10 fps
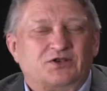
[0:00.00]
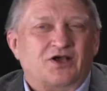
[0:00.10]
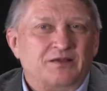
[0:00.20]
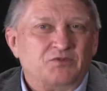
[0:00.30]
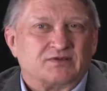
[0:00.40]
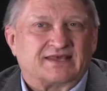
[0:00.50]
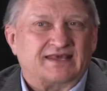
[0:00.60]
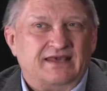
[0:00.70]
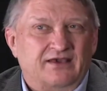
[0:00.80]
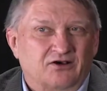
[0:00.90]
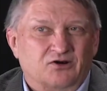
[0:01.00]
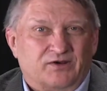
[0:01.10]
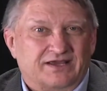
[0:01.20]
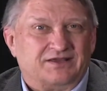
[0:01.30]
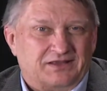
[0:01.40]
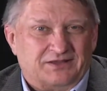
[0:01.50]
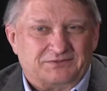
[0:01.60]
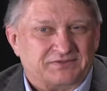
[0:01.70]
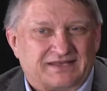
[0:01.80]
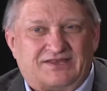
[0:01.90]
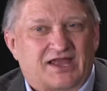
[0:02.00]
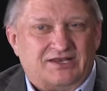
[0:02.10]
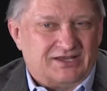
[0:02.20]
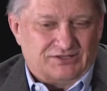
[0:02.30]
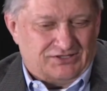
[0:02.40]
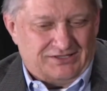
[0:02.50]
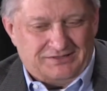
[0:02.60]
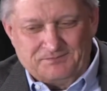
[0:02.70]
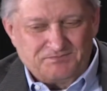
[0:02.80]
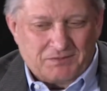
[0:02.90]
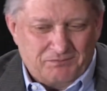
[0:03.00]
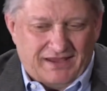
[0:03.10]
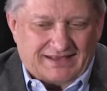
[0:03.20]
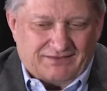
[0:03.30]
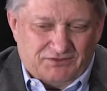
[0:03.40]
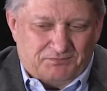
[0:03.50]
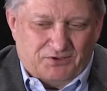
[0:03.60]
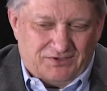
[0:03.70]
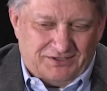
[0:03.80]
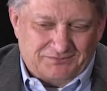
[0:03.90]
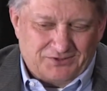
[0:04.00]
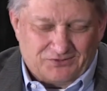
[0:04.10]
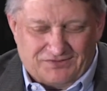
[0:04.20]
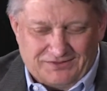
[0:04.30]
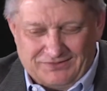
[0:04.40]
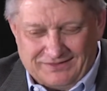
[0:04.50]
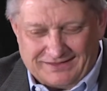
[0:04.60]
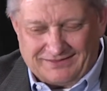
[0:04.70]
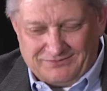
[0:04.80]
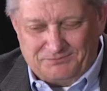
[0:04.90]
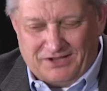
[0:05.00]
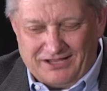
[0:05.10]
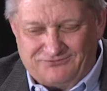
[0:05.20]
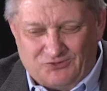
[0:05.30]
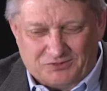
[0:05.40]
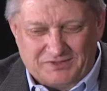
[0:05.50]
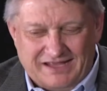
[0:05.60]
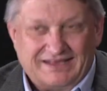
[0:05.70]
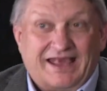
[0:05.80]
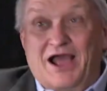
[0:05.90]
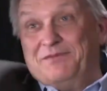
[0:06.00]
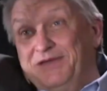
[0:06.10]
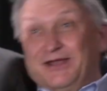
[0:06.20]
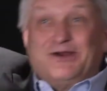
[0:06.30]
you can almost see Hillary standing at the base of the podium or the platform saying, I'm